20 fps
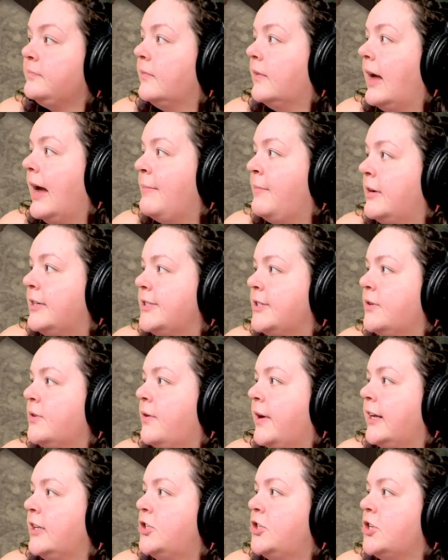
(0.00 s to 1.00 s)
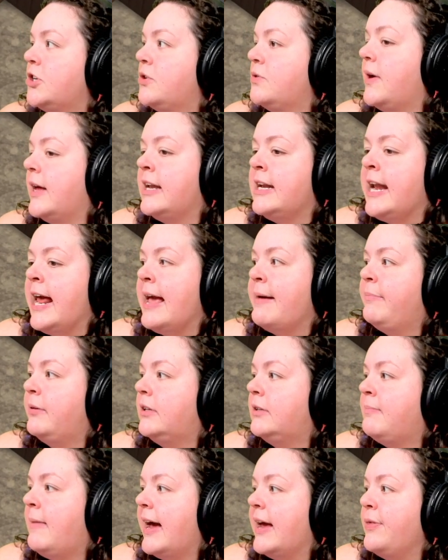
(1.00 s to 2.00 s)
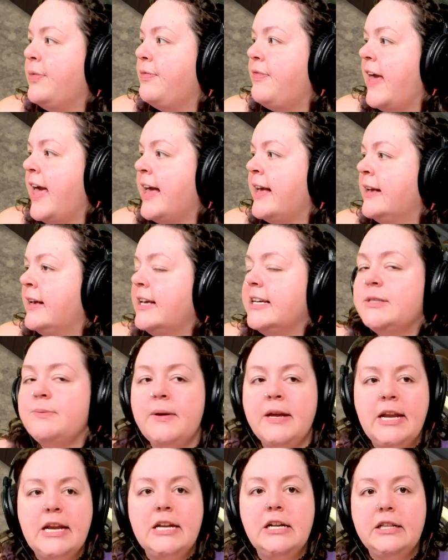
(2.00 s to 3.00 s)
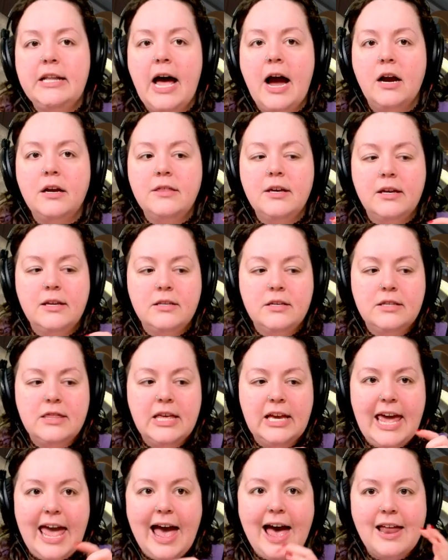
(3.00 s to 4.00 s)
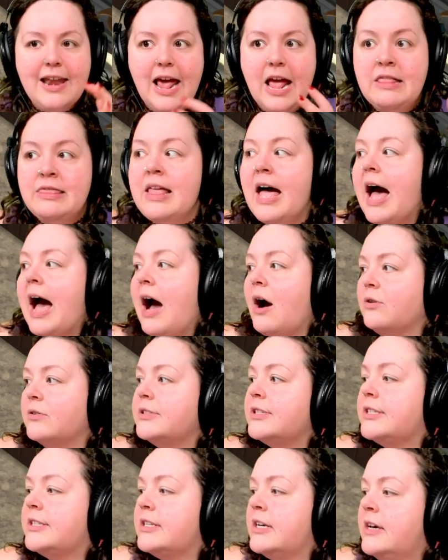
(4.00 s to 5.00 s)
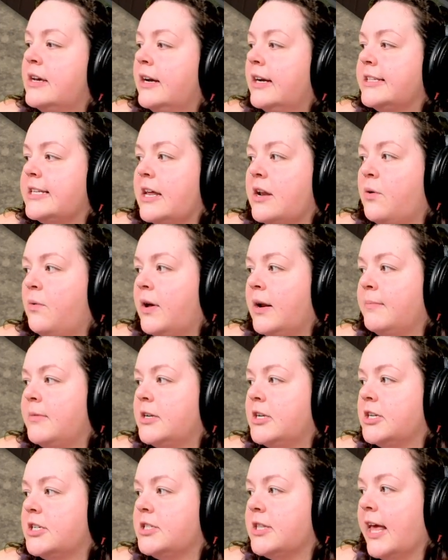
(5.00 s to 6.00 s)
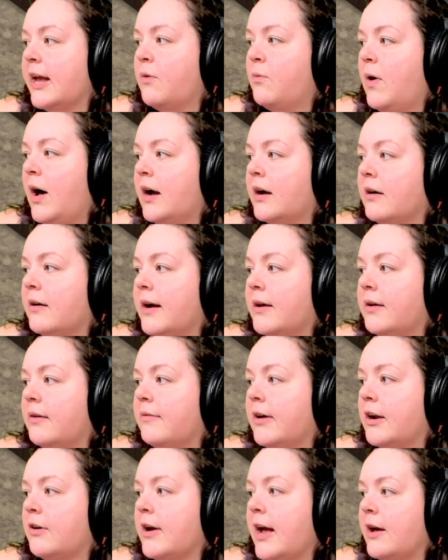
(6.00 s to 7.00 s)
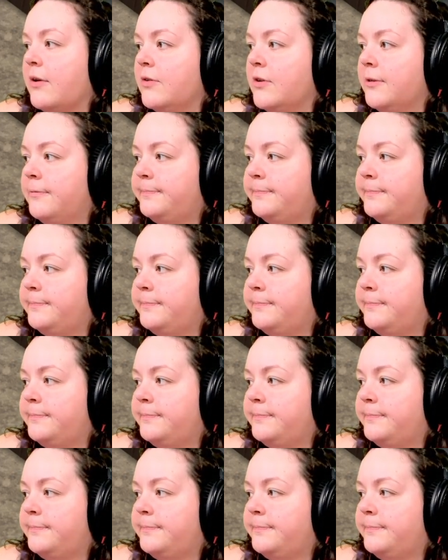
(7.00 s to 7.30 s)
I'm also going to enable my thing because we need to lock the, the cat in the house because I don't want him to just like walk around and run around.